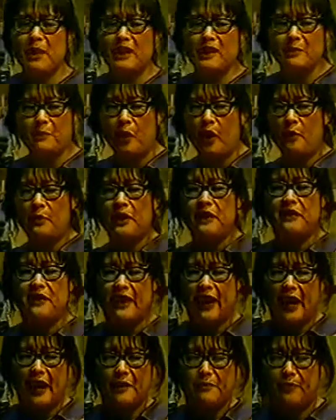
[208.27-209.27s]
meat department of
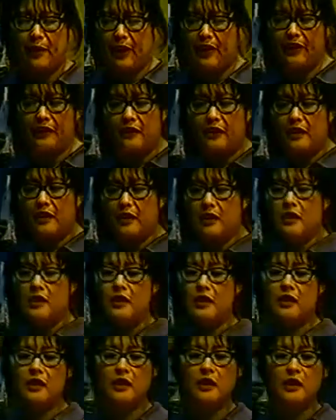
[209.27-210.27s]
the
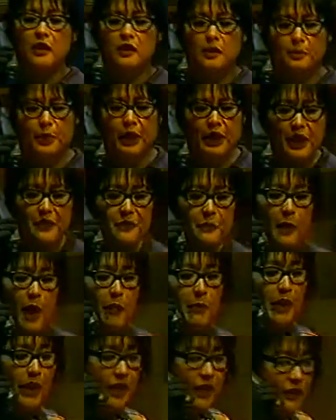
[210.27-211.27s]
AFP. But enough
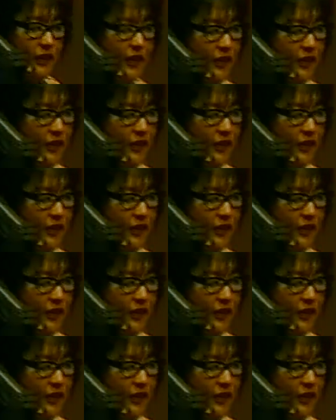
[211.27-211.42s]
about me.